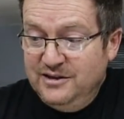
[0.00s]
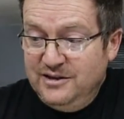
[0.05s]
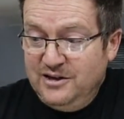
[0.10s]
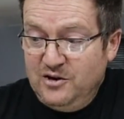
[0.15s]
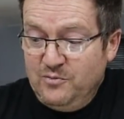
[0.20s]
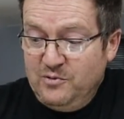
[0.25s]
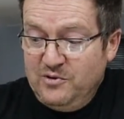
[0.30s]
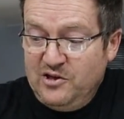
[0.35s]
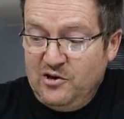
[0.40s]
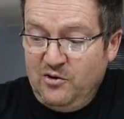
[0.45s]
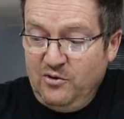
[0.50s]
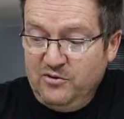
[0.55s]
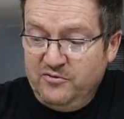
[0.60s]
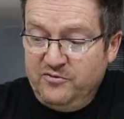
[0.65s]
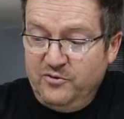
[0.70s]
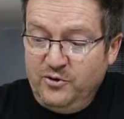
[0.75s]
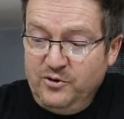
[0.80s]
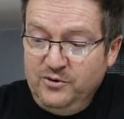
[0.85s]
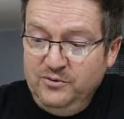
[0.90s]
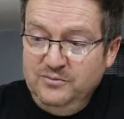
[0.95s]
Now with the
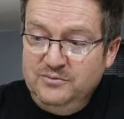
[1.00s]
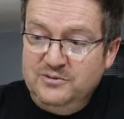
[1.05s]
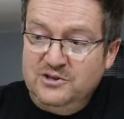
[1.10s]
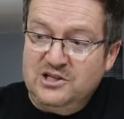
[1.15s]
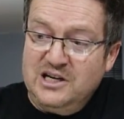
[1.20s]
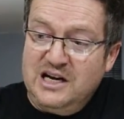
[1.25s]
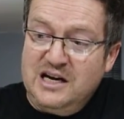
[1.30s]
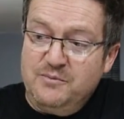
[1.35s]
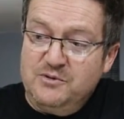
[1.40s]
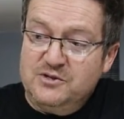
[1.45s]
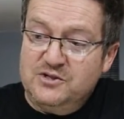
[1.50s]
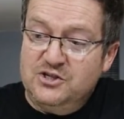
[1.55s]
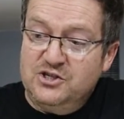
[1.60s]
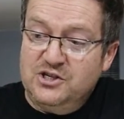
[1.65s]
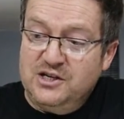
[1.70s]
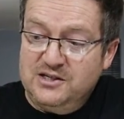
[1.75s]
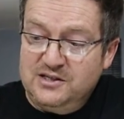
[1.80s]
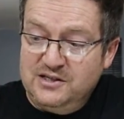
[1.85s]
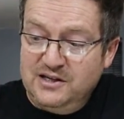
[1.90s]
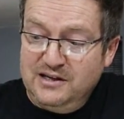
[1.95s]
olive oil that Jared was
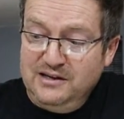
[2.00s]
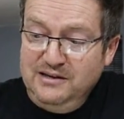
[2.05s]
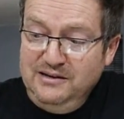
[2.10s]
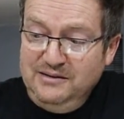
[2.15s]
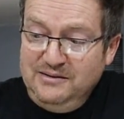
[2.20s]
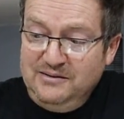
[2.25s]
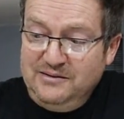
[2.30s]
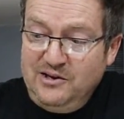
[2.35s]
suggesting,